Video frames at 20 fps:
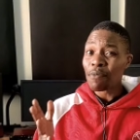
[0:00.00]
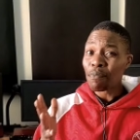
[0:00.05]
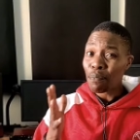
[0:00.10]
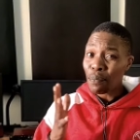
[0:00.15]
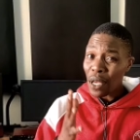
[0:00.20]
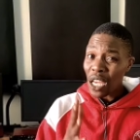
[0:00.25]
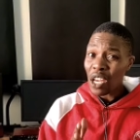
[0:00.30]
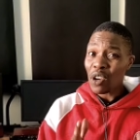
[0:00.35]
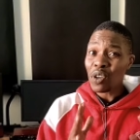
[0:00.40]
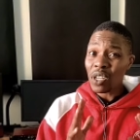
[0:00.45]

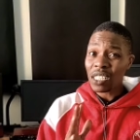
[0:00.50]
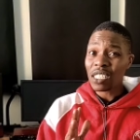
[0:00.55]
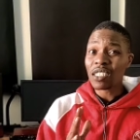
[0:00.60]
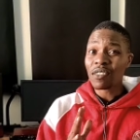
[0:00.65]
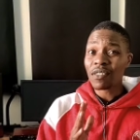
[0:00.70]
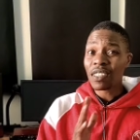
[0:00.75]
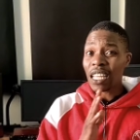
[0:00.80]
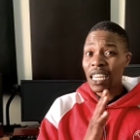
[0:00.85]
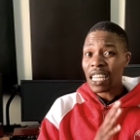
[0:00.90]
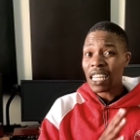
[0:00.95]

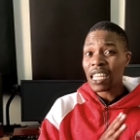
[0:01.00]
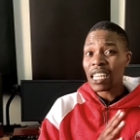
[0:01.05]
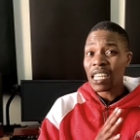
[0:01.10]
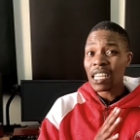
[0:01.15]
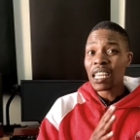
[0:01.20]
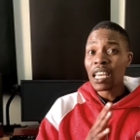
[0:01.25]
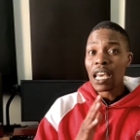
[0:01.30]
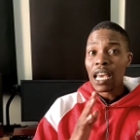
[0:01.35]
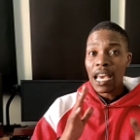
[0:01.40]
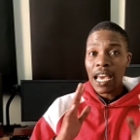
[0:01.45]
imperative that
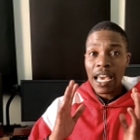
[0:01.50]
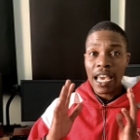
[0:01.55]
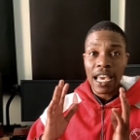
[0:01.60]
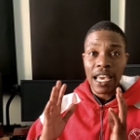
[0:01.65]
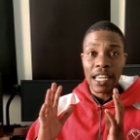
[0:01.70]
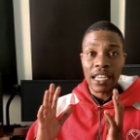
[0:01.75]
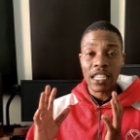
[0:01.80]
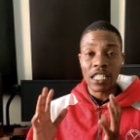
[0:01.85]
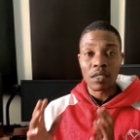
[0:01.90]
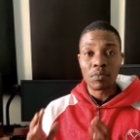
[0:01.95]
he
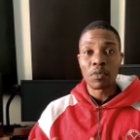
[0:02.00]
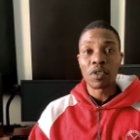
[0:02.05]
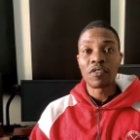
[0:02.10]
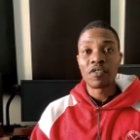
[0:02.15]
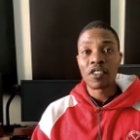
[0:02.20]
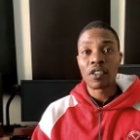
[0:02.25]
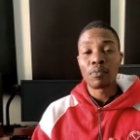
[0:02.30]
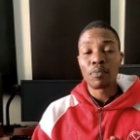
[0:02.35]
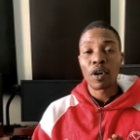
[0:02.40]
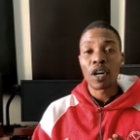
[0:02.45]
and his
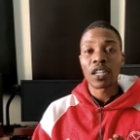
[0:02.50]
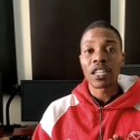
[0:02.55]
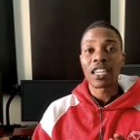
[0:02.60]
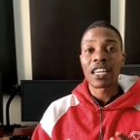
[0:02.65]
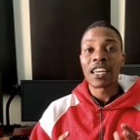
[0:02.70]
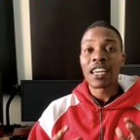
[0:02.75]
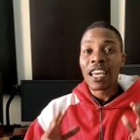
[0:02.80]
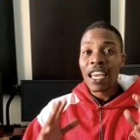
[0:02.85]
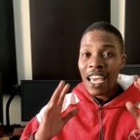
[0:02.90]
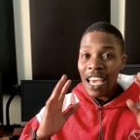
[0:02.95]
midfield
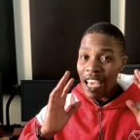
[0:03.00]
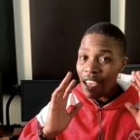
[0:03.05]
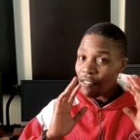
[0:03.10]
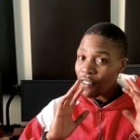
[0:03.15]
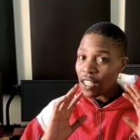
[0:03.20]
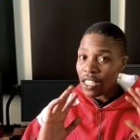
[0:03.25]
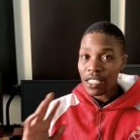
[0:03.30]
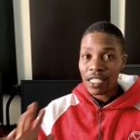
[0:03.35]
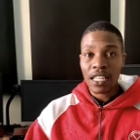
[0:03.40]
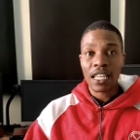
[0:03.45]
partner have
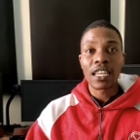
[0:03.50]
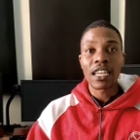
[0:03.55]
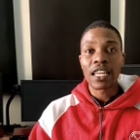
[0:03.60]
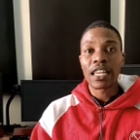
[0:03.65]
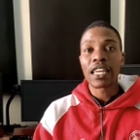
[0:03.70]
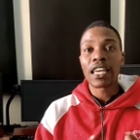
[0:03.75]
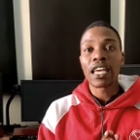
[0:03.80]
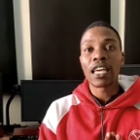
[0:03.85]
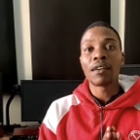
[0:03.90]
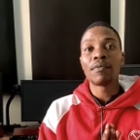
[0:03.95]
a stellar
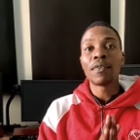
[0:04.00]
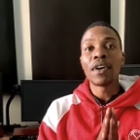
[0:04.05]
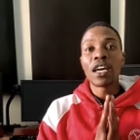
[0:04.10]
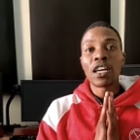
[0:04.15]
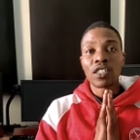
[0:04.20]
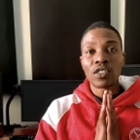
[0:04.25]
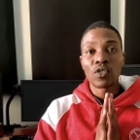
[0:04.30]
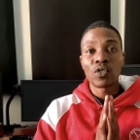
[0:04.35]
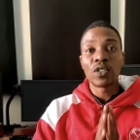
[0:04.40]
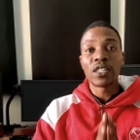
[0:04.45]
game
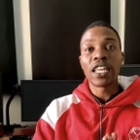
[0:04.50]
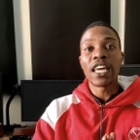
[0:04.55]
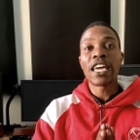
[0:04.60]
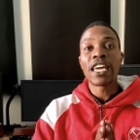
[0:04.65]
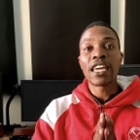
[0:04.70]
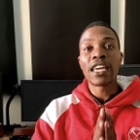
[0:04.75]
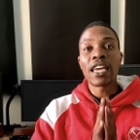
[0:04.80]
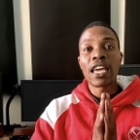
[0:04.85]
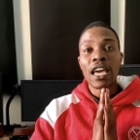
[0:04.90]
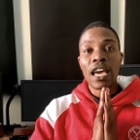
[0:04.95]

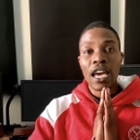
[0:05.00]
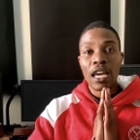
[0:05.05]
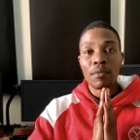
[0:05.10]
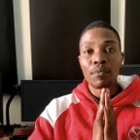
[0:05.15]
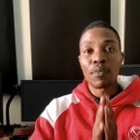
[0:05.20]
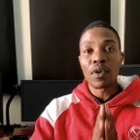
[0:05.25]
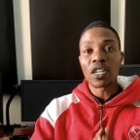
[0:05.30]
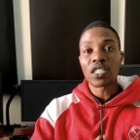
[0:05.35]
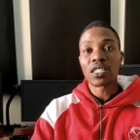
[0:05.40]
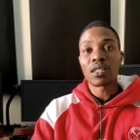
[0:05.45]
today
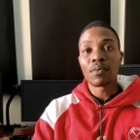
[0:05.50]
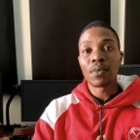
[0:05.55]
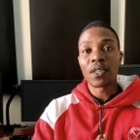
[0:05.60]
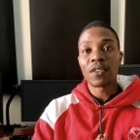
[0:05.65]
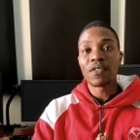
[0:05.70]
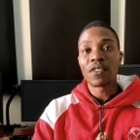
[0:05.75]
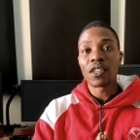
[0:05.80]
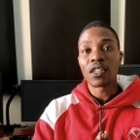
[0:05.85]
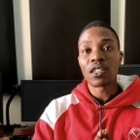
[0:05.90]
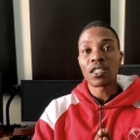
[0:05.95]
and bust the
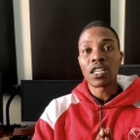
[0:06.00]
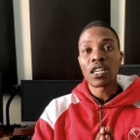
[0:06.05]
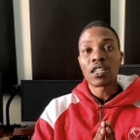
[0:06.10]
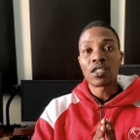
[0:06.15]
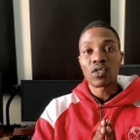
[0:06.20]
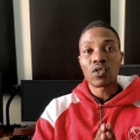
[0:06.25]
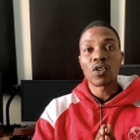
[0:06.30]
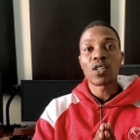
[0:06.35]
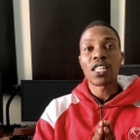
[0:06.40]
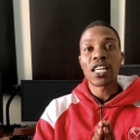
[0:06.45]
midfield
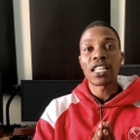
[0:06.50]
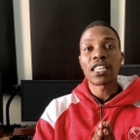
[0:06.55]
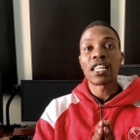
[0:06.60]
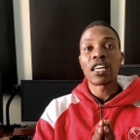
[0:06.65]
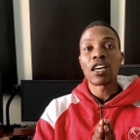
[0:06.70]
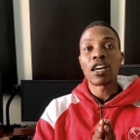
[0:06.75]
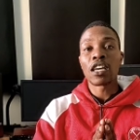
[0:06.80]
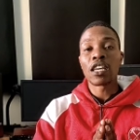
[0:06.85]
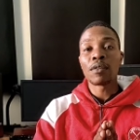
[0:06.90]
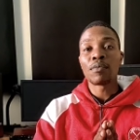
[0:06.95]
so that
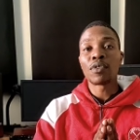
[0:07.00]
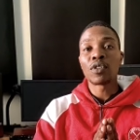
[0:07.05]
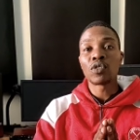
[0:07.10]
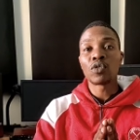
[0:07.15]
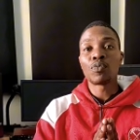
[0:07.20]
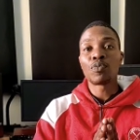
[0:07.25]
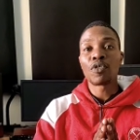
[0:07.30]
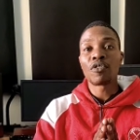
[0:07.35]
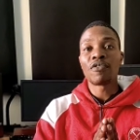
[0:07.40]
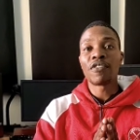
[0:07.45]
they are able
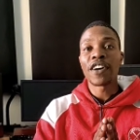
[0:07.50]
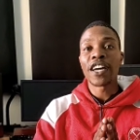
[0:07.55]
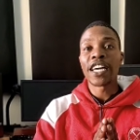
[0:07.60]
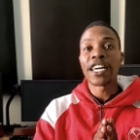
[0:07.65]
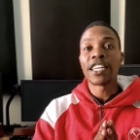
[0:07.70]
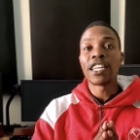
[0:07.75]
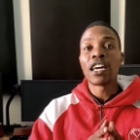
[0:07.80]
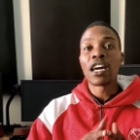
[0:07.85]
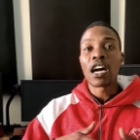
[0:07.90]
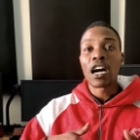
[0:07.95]
to
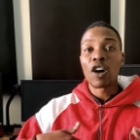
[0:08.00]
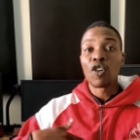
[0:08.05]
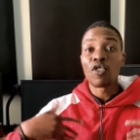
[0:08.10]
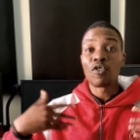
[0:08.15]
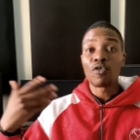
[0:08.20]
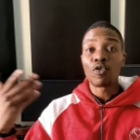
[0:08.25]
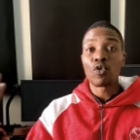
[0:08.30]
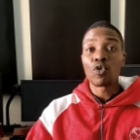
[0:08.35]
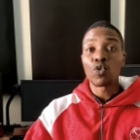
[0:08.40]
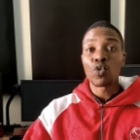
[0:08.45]
provide
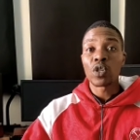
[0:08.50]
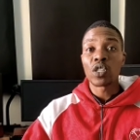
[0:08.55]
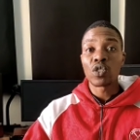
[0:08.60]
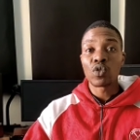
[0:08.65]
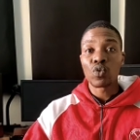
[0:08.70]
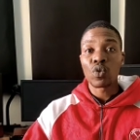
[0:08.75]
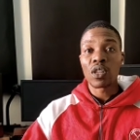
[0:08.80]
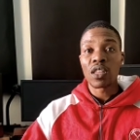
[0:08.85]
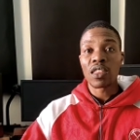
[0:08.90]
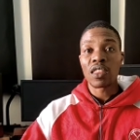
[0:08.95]
our
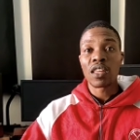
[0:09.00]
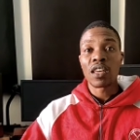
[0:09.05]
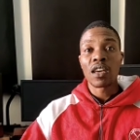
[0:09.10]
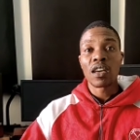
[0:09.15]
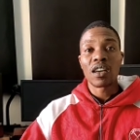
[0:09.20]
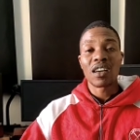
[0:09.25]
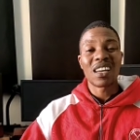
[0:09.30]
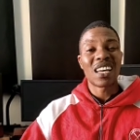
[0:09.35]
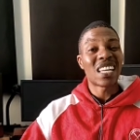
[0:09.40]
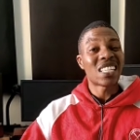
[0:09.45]
forwards with
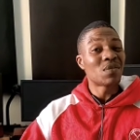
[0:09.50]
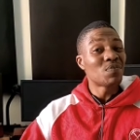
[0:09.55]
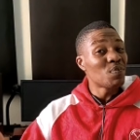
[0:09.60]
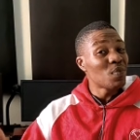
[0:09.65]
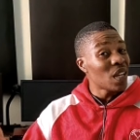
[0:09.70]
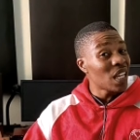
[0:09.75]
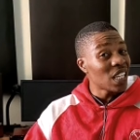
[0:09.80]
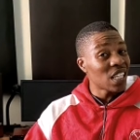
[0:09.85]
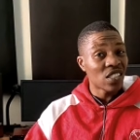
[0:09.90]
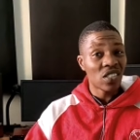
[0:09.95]
as
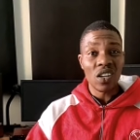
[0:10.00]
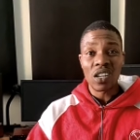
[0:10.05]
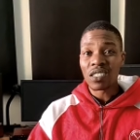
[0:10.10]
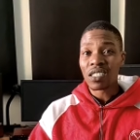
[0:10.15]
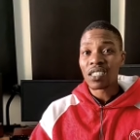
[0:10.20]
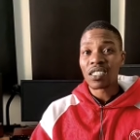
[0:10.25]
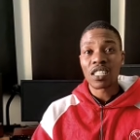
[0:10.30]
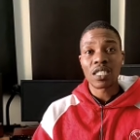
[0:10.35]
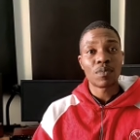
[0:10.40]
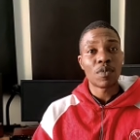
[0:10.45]
many
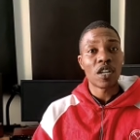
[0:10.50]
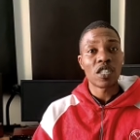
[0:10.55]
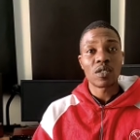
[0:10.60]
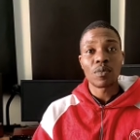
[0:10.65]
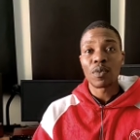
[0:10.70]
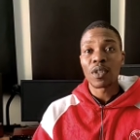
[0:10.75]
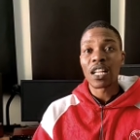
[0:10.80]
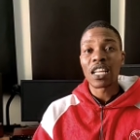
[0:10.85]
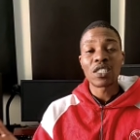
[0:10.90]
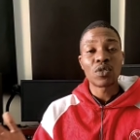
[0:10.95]
chances as
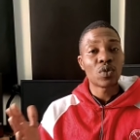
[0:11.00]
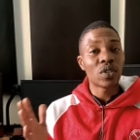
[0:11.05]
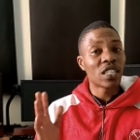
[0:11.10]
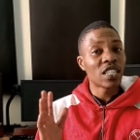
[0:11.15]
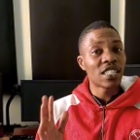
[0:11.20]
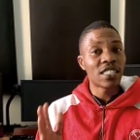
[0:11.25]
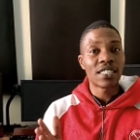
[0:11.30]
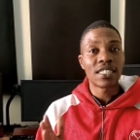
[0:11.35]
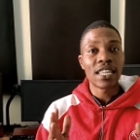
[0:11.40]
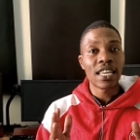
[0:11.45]
possible. As we
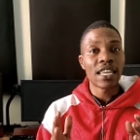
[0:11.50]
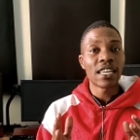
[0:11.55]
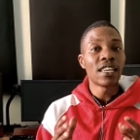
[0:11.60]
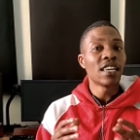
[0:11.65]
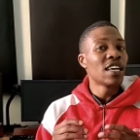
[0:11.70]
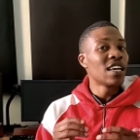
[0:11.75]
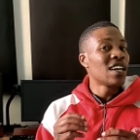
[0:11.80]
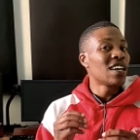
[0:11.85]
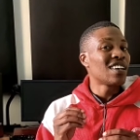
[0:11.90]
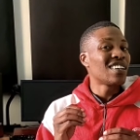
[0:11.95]
did
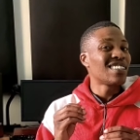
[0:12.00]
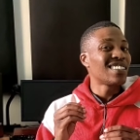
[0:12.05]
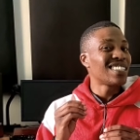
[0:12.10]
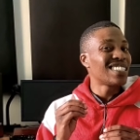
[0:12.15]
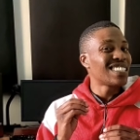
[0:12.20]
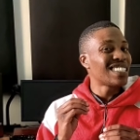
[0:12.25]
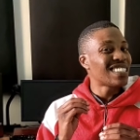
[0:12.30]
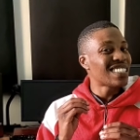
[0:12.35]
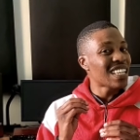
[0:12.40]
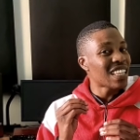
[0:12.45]
say,
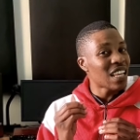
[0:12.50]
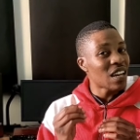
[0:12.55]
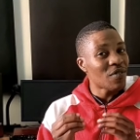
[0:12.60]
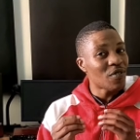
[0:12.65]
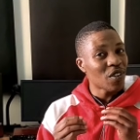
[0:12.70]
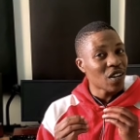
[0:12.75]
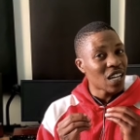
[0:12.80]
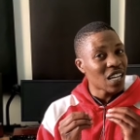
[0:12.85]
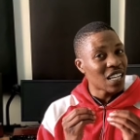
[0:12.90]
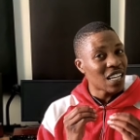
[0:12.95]
South
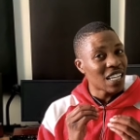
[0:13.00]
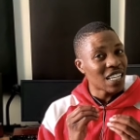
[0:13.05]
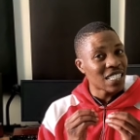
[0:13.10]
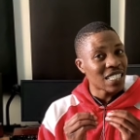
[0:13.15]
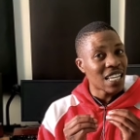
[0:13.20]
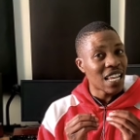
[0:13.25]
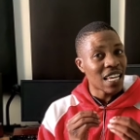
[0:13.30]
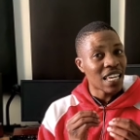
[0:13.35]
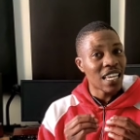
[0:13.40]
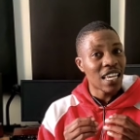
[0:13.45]
Africa it
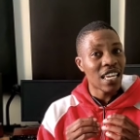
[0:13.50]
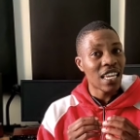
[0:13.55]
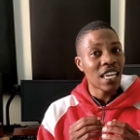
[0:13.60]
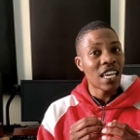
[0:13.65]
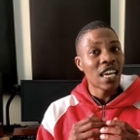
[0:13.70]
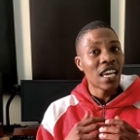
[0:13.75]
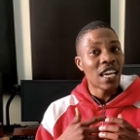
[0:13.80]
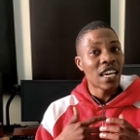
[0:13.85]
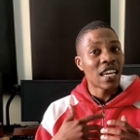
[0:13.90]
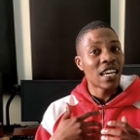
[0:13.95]
is
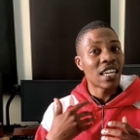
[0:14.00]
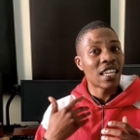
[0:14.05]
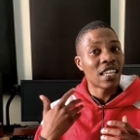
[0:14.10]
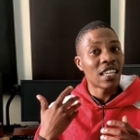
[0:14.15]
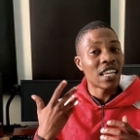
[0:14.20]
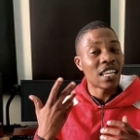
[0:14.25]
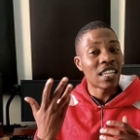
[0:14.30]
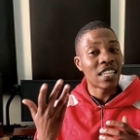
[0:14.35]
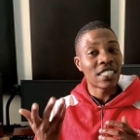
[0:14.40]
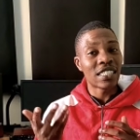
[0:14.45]
lacking
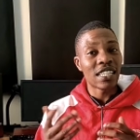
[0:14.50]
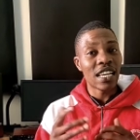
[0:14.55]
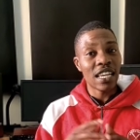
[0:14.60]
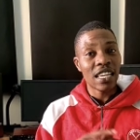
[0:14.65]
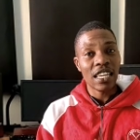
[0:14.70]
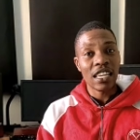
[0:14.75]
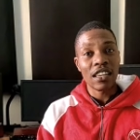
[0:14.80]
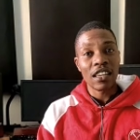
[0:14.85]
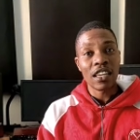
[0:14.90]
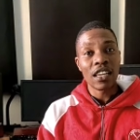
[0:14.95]
in an
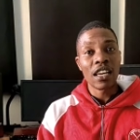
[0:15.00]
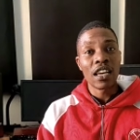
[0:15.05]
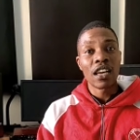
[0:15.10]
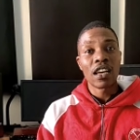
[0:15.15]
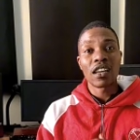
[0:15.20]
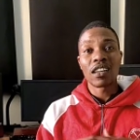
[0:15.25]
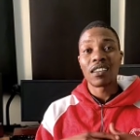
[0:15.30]
attacking